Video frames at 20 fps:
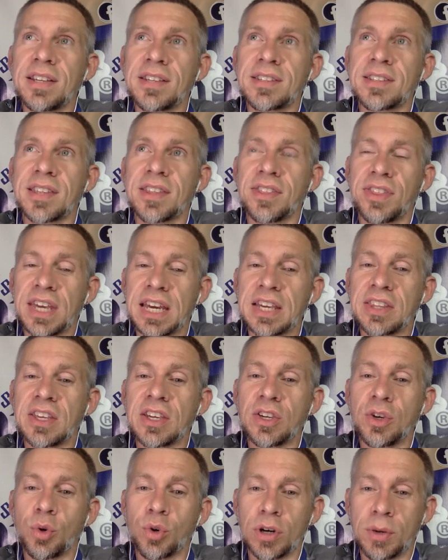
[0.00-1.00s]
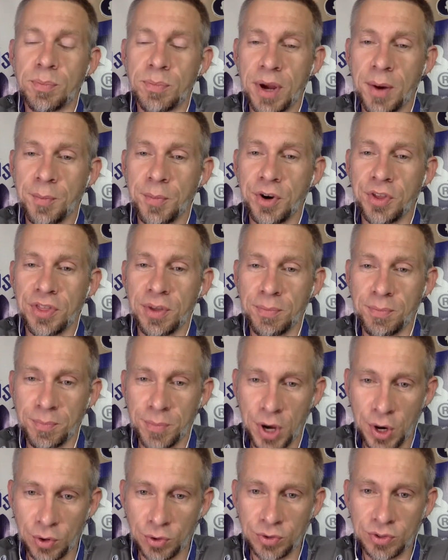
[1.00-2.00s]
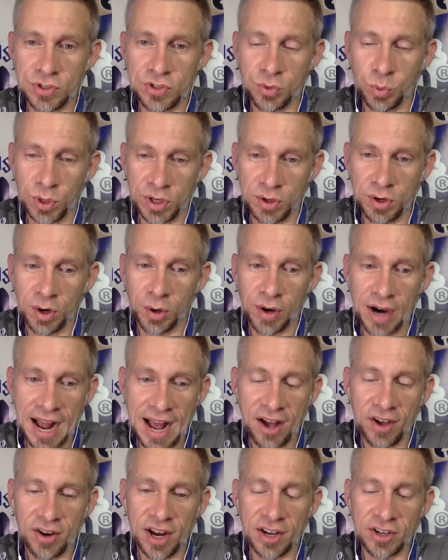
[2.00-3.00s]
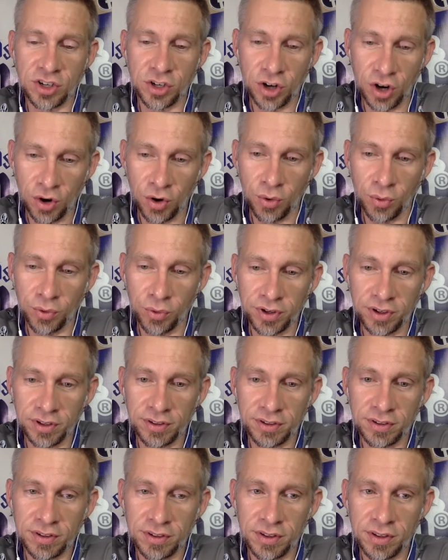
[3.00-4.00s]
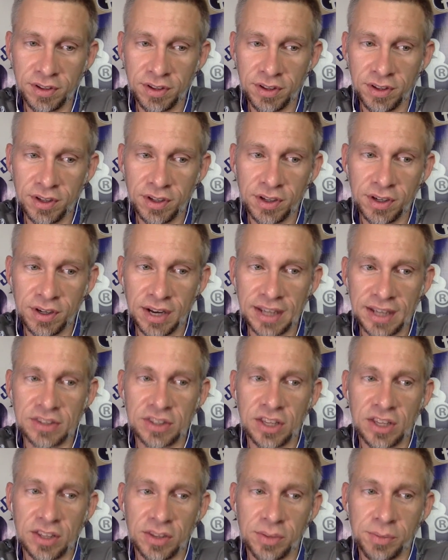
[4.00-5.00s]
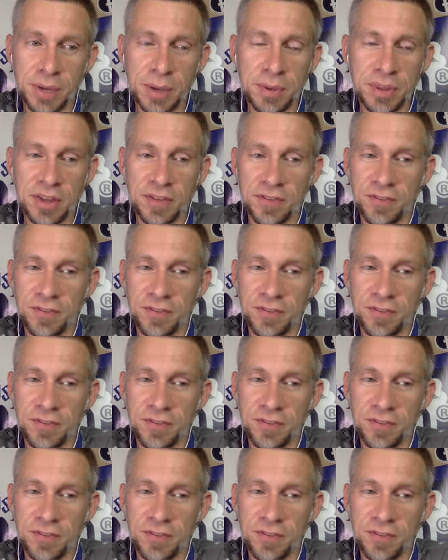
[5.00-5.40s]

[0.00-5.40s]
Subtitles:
the thing that you remember the most when you were out on your own? Like maybe the